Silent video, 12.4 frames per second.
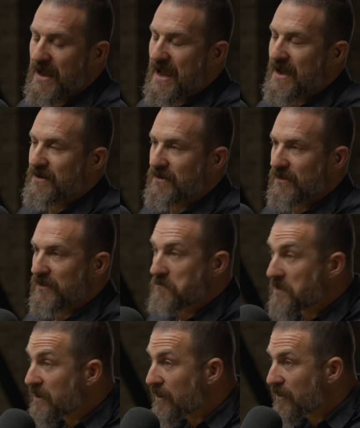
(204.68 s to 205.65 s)
and
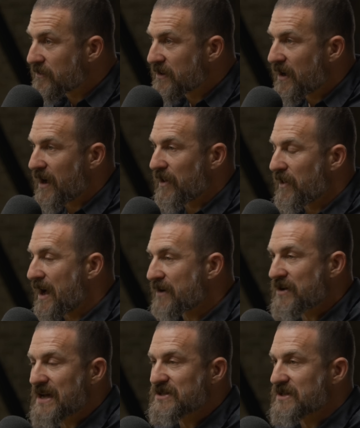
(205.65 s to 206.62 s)
libido. A lot
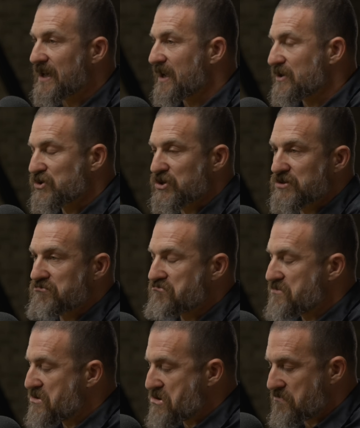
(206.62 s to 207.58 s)
of guys think it's just,
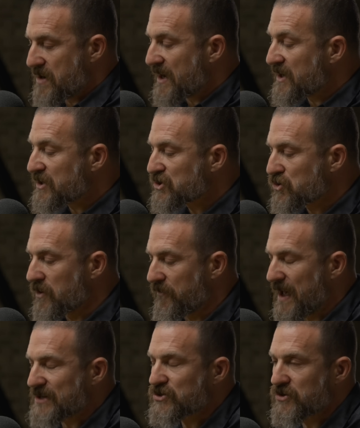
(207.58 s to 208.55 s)
you know, and it is true, if
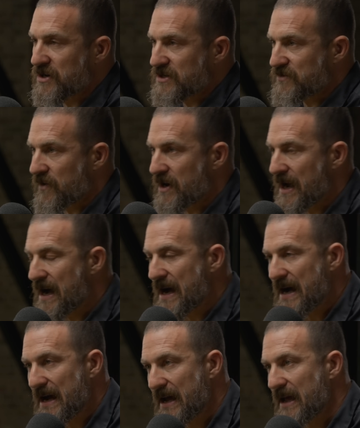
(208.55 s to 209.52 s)
estrogen is very
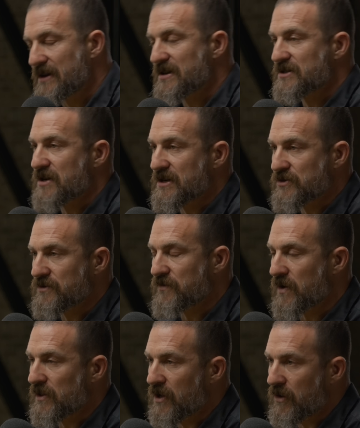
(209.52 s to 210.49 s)
high and testosterone is
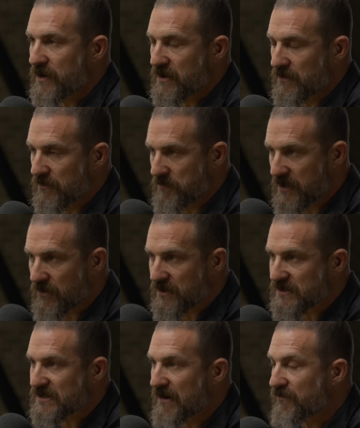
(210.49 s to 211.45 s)
very low, it could, libido
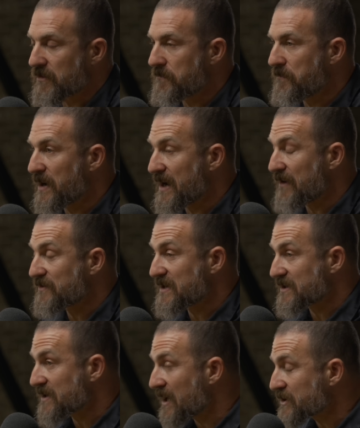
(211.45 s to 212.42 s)
can suffer. But if
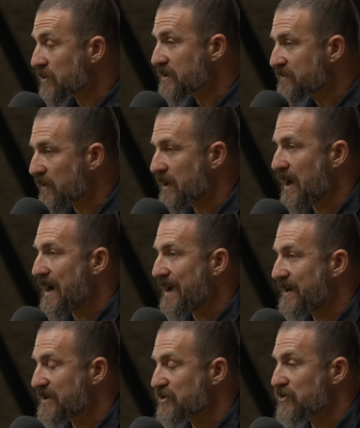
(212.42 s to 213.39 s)
testosterone is very high
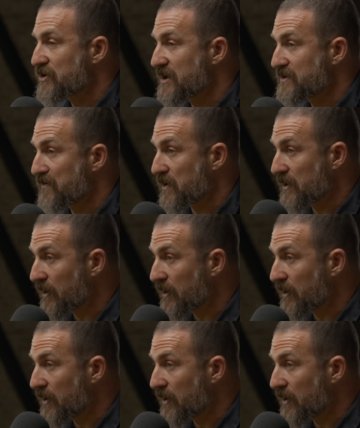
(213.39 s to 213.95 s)
and estrogen is very